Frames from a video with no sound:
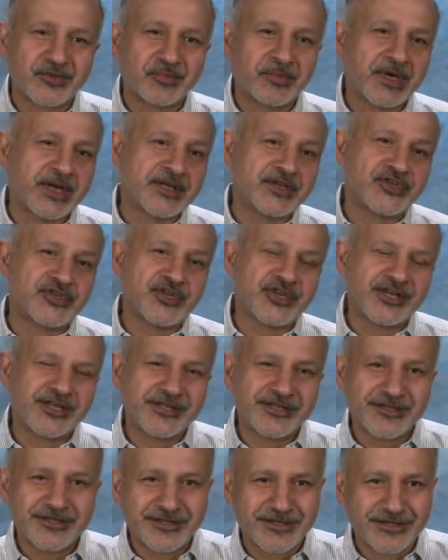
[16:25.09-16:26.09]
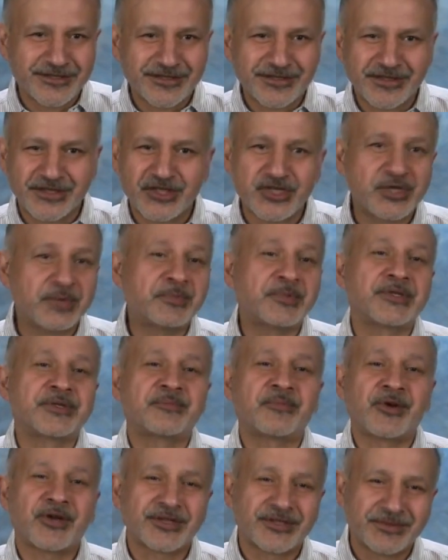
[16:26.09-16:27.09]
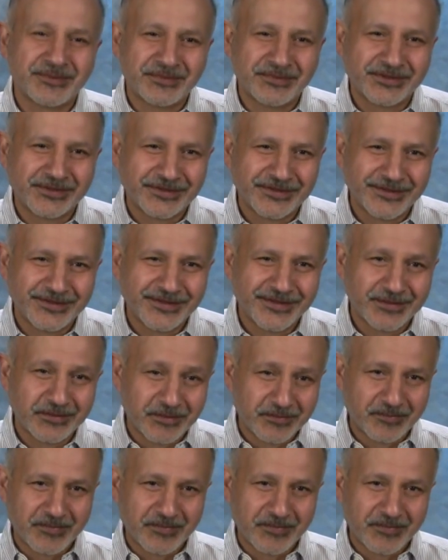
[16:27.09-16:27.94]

I used to buy jeans the cheapest possible.